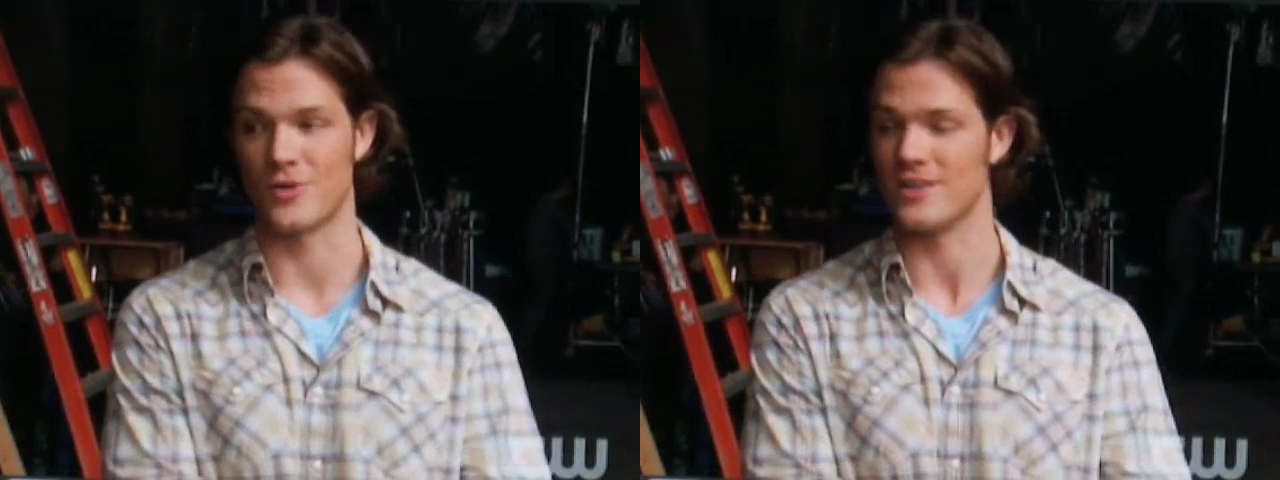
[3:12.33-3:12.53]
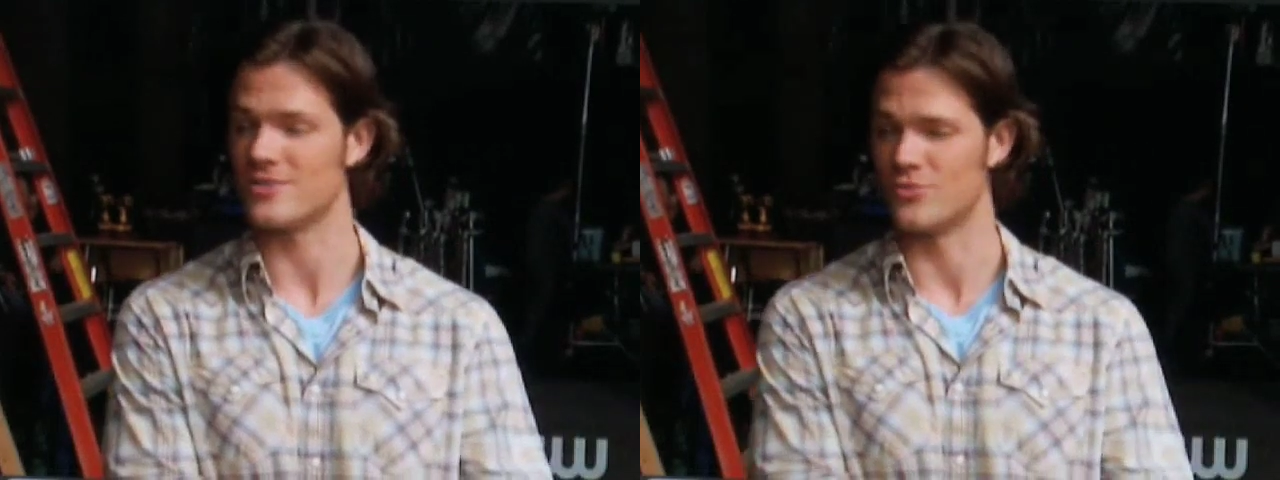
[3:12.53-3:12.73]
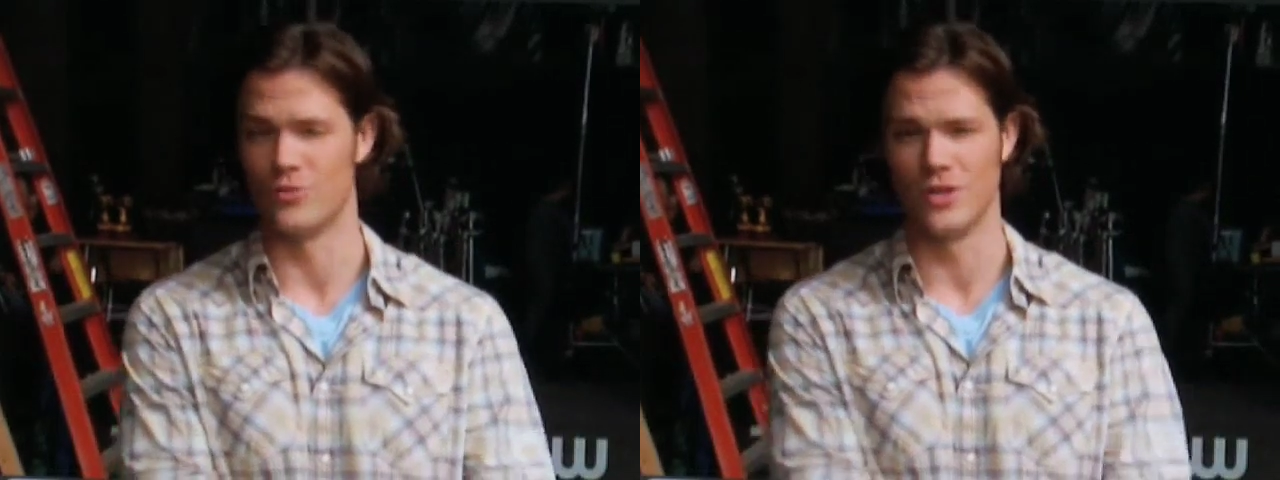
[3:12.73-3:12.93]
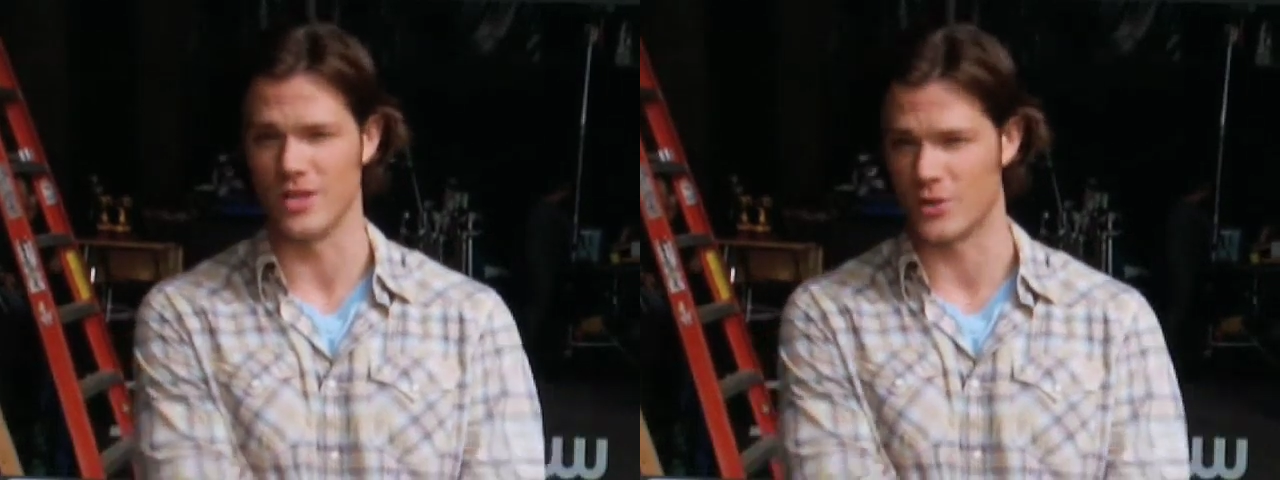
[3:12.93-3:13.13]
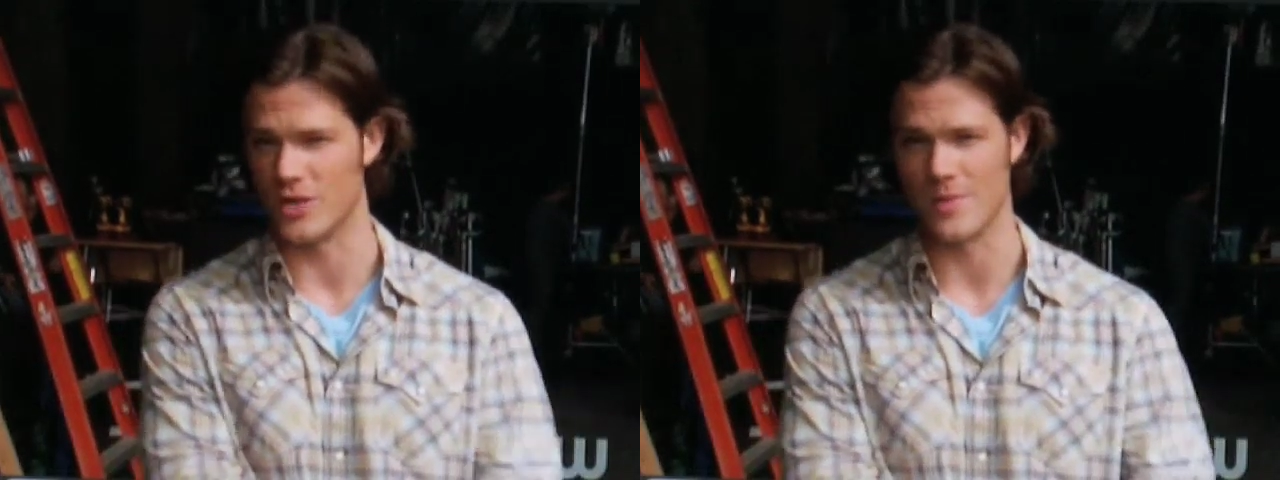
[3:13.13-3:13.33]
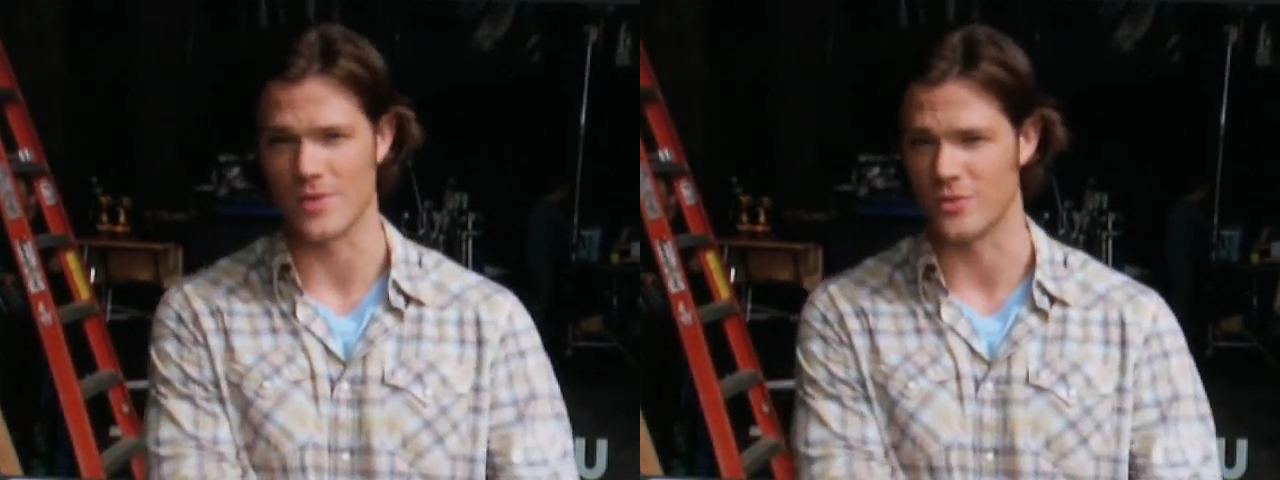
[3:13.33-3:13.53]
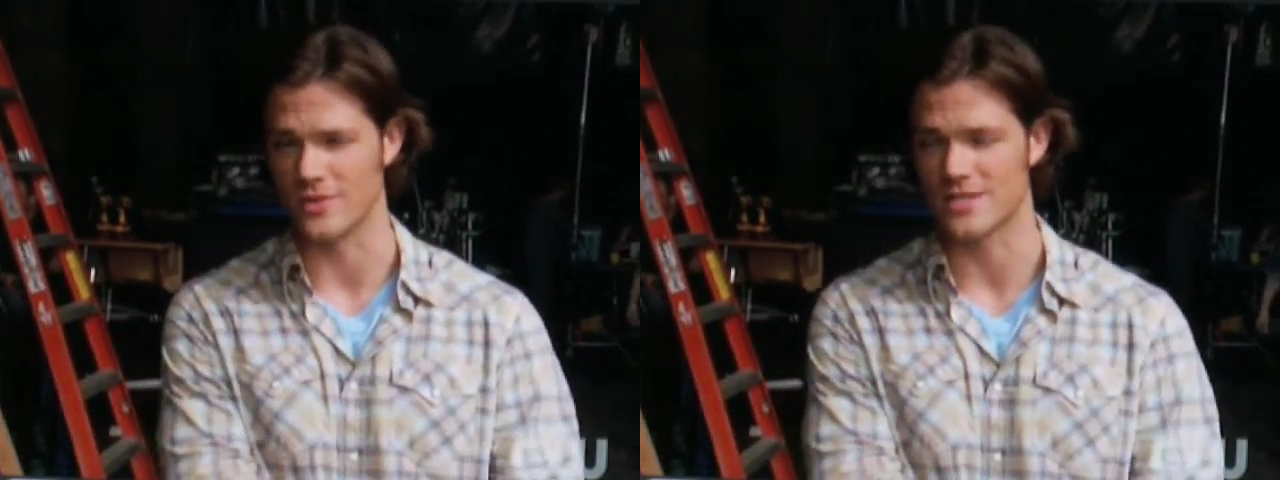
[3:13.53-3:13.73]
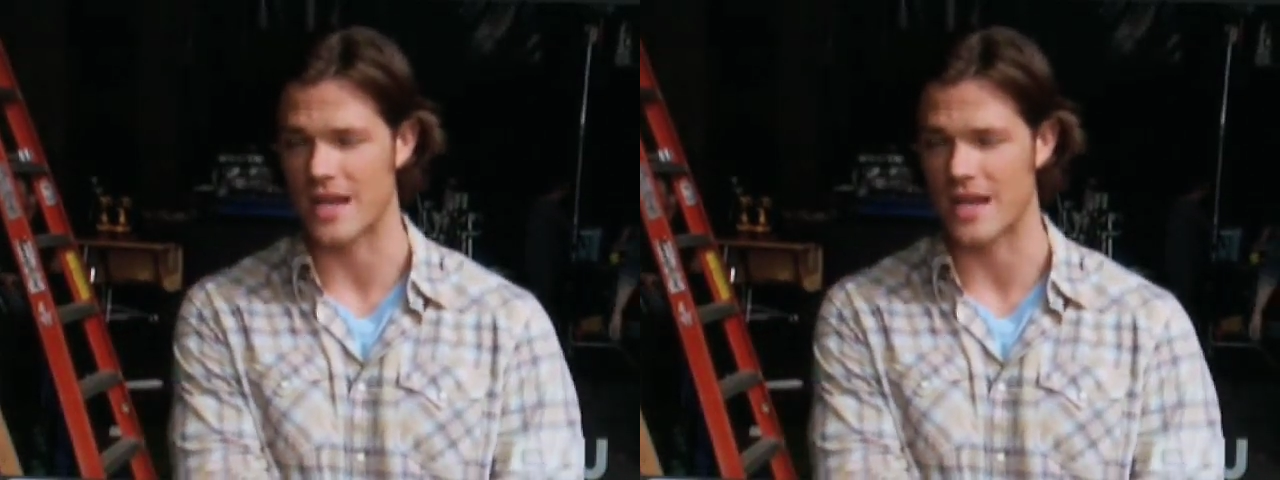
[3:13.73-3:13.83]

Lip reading: And it's really creepy and really